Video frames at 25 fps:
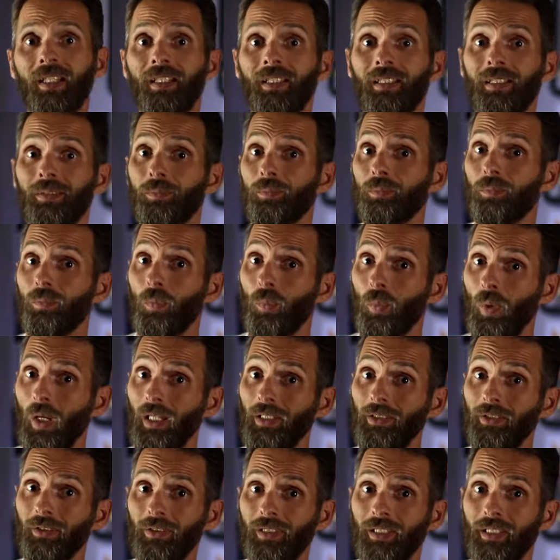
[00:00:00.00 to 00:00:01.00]
And
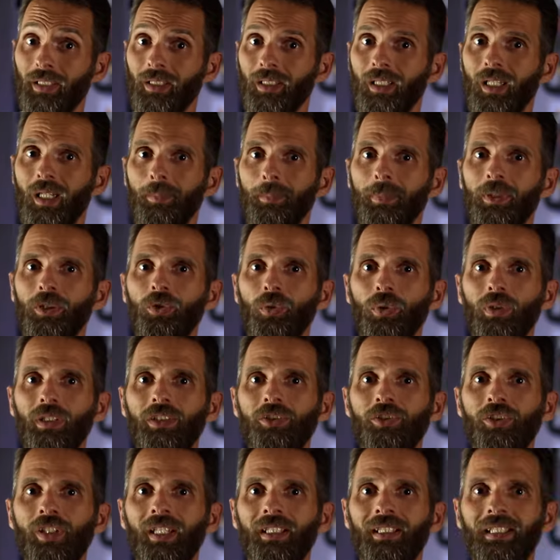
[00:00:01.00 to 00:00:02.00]
while you're there, be sure to
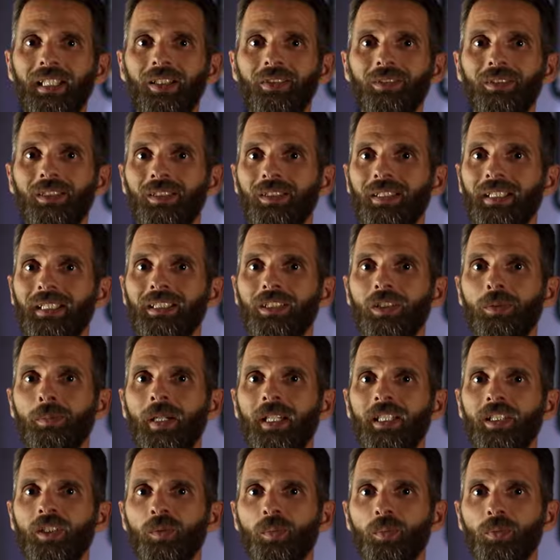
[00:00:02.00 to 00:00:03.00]
check out the link to
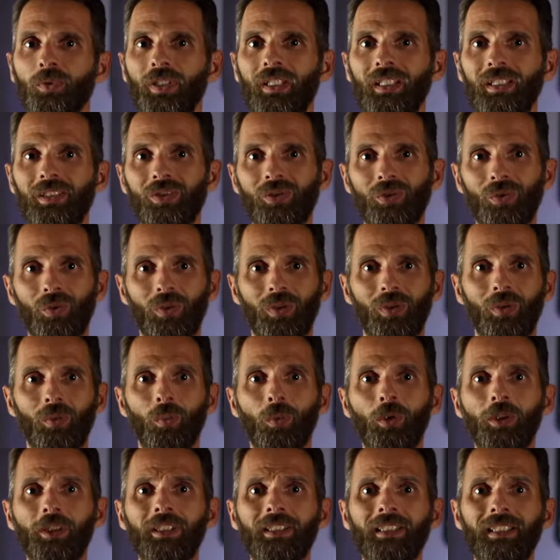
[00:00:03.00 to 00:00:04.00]
my spring store,
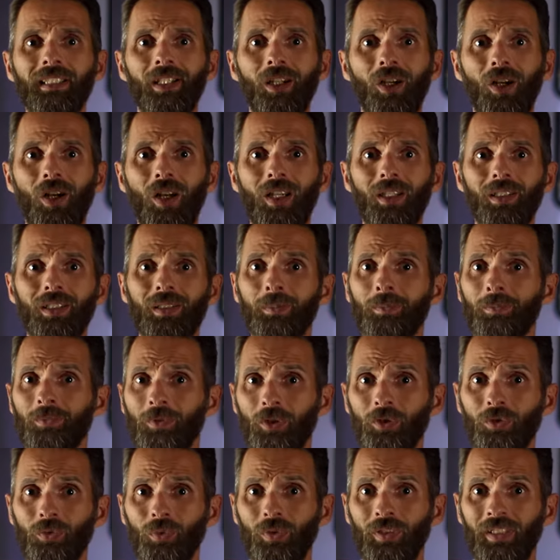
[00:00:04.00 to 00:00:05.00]
where you can get awesome
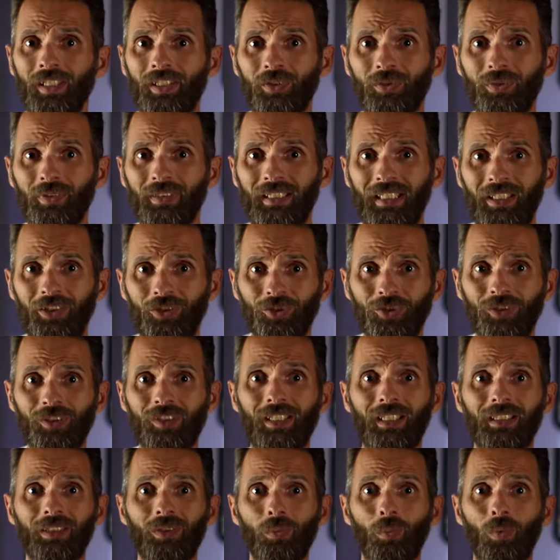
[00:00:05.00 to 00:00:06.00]
virtual history t-shirts
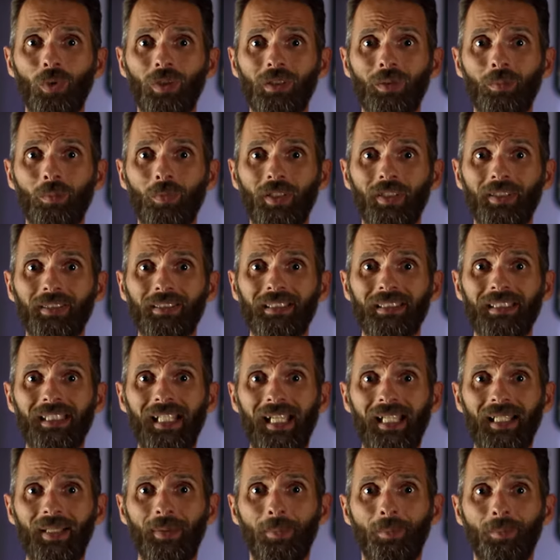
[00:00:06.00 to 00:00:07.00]
like the one I'm wearing
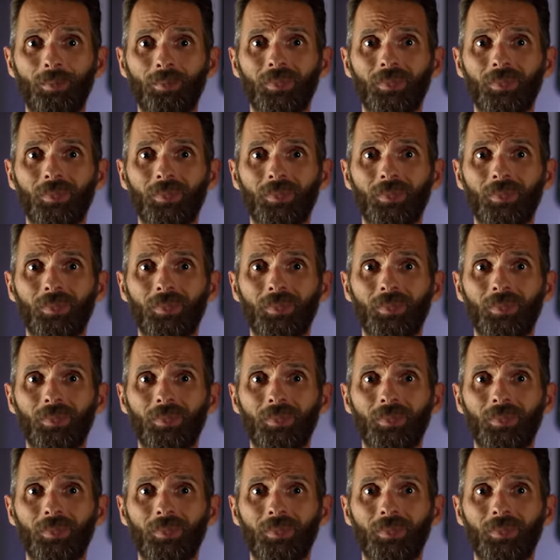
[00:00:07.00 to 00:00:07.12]
today.